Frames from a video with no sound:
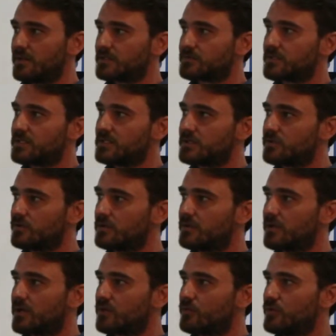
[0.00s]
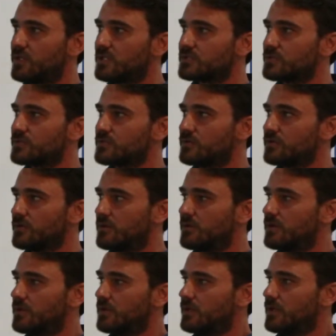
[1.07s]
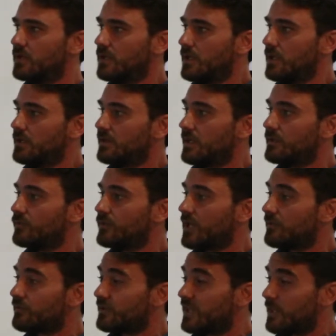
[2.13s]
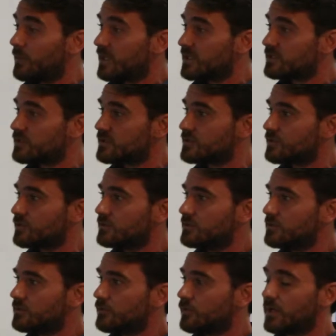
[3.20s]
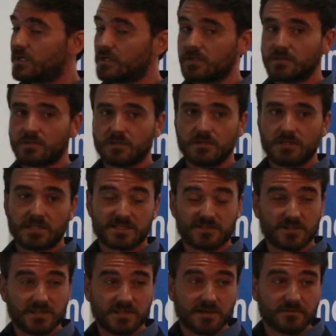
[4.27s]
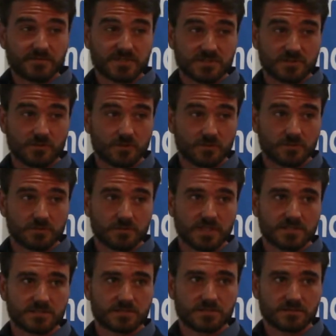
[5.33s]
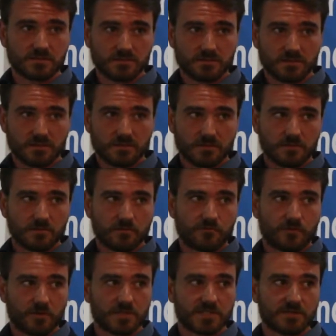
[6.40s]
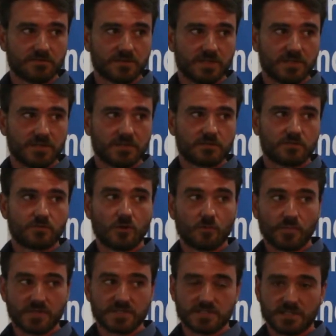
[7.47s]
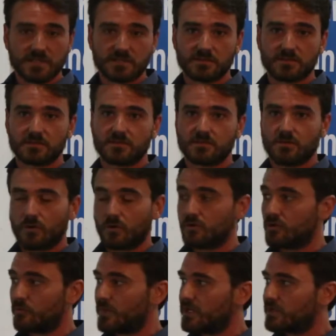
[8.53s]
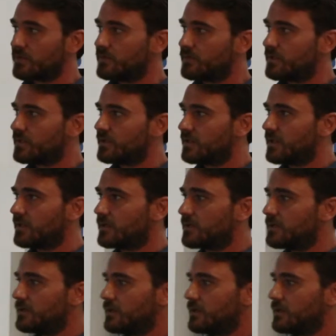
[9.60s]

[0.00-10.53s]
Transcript: That's why it's called the accumulation zone. Then we have an ablation zone where there's not enough snow that falls every year to compensate all the melt during the year.